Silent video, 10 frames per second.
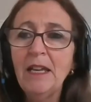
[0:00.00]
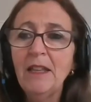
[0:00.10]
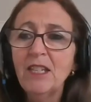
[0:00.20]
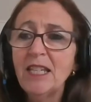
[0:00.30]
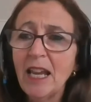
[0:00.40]

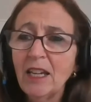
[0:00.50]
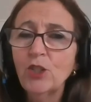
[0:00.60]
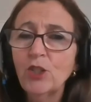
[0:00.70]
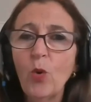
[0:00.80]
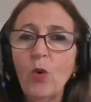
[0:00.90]
The second
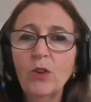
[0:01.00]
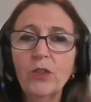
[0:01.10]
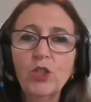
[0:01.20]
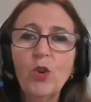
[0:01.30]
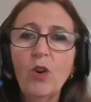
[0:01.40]
talk, the
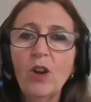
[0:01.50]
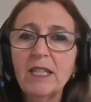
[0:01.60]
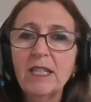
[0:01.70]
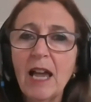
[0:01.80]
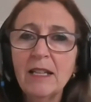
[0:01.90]
talk on
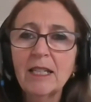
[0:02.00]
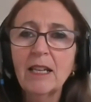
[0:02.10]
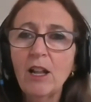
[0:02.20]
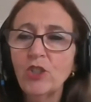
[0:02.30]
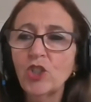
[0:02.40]
science
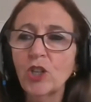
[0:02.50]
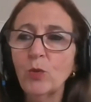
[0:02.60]
culture,